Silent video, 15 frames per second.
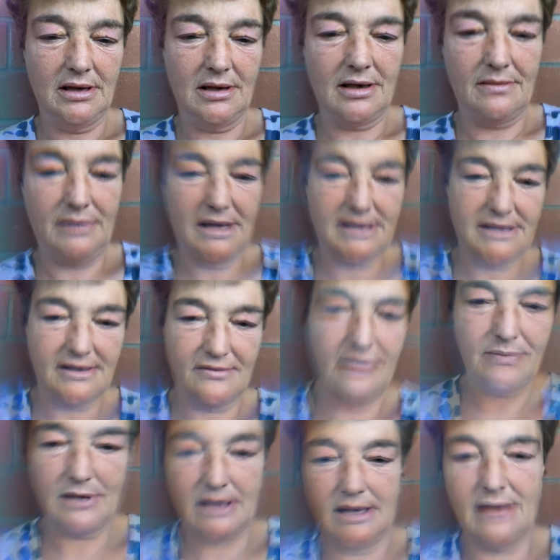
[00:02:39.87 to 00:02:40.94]
God bless
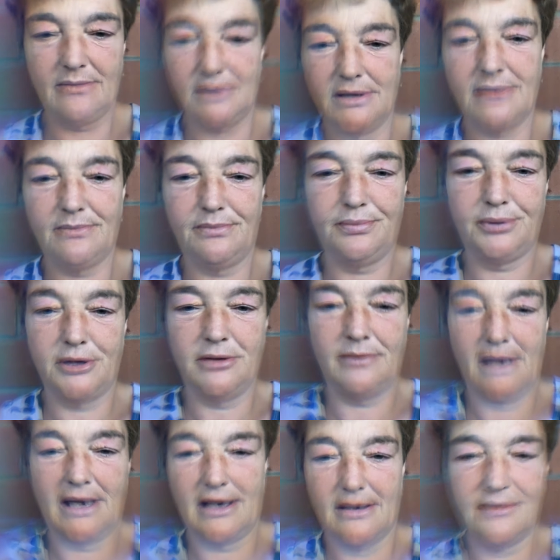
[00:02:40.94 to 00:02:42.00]
everybody. I'm gonna put you
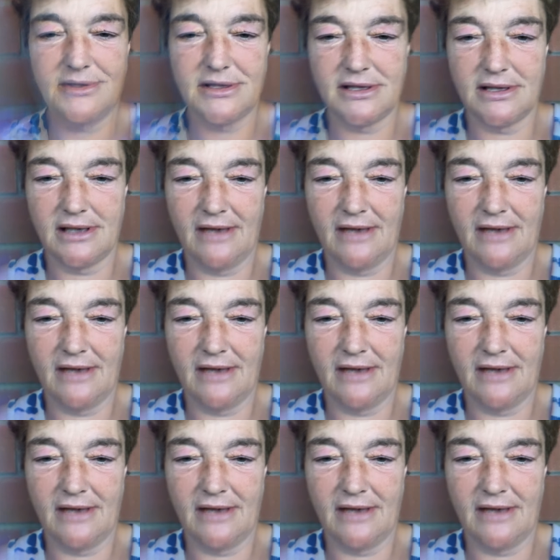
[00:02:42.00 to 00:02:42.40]
back up to